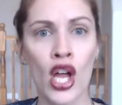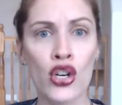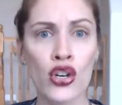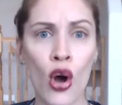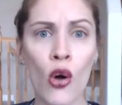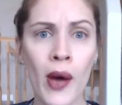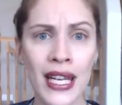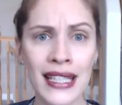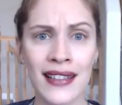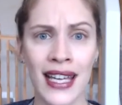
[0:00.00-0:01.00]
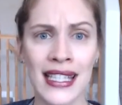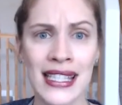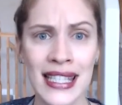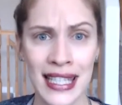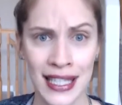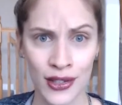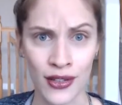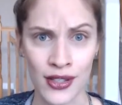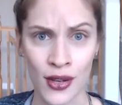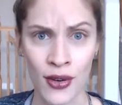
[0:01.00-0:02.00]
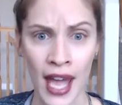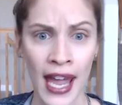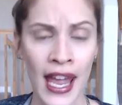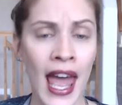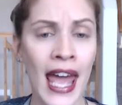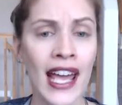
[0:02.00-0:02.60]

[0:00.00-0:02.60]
Nobody likes needles, okay?